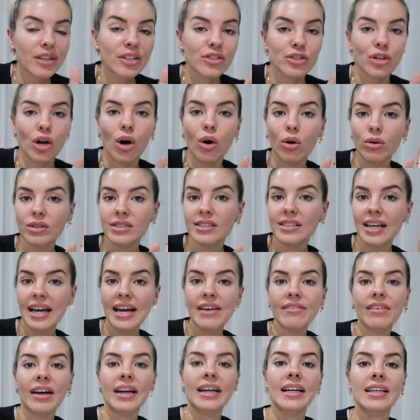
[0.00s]
so I'll
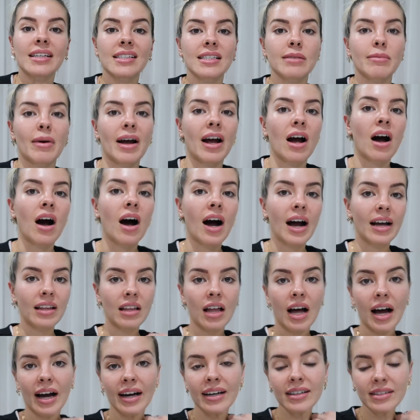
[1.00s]
save that into my
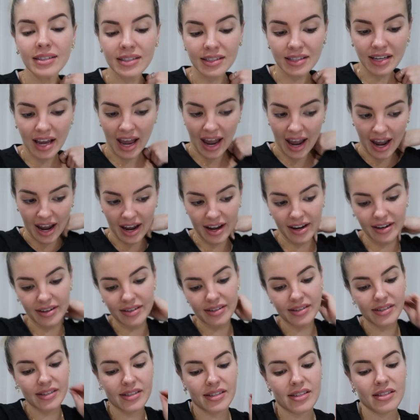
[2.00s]
highlights
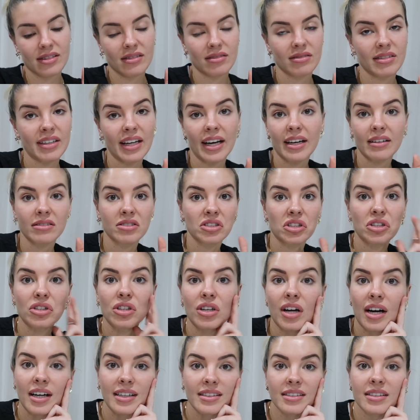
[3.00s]
and yeah, so
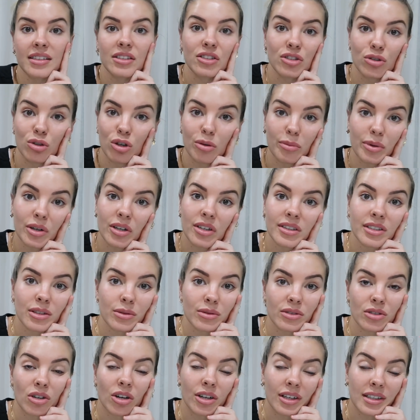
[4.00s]
you guys can do it because it
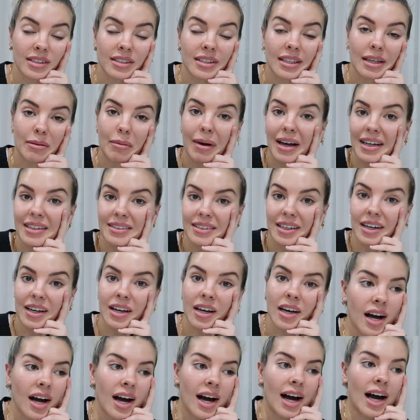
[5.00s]
was honestly
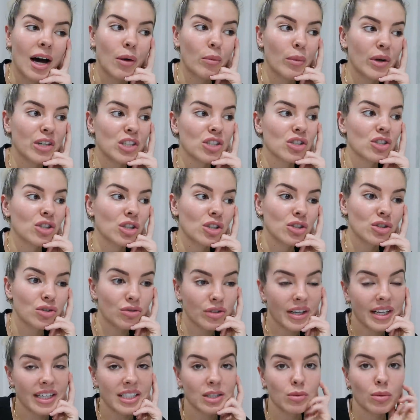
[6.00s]
amazing. Um, we just got
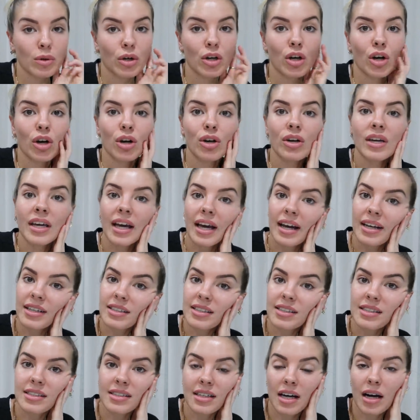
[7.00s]
dressed, we're gonna go
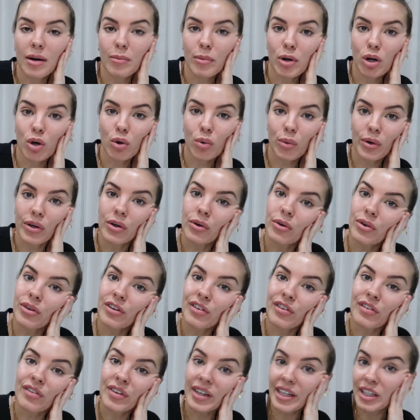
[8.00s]
get some grilled
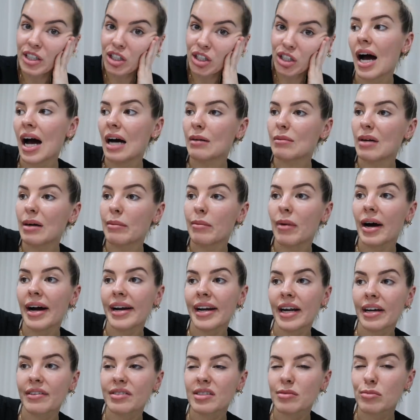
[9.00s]
fish. Um, I
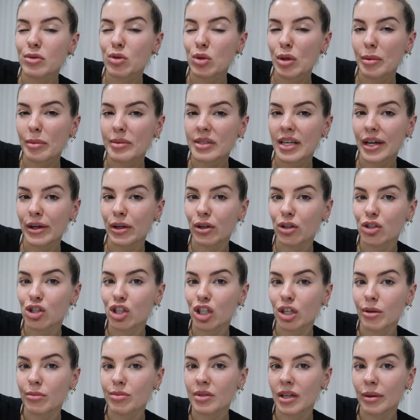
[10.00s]
might have some sweet potato
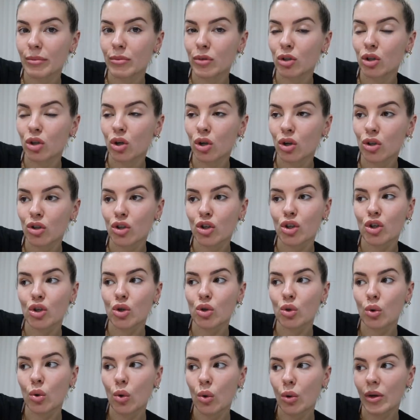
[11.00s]
chips, I'm not
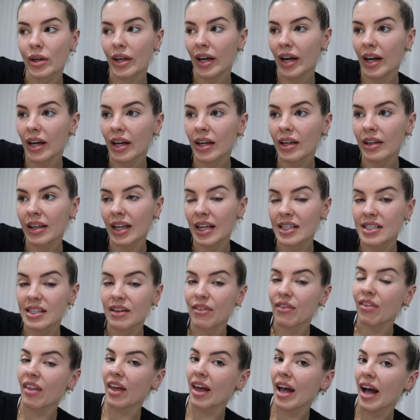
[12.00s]
sure yet, that's
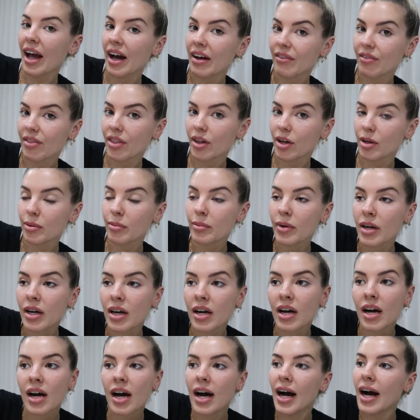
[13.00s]
if they have them.
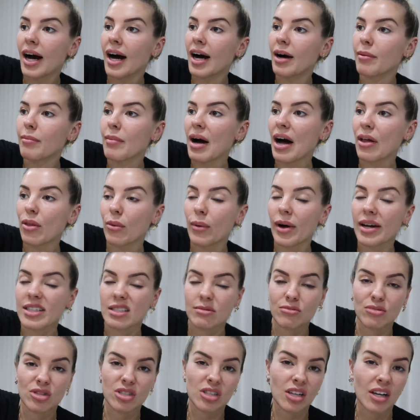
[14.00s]
Um, otherwise
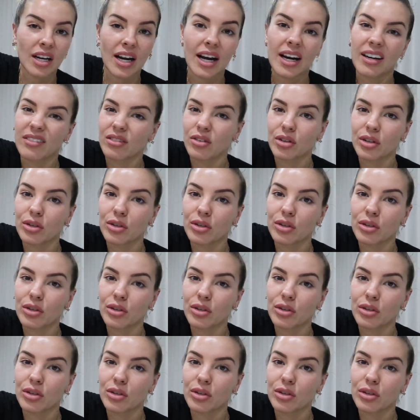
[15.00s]
I'm just gonna have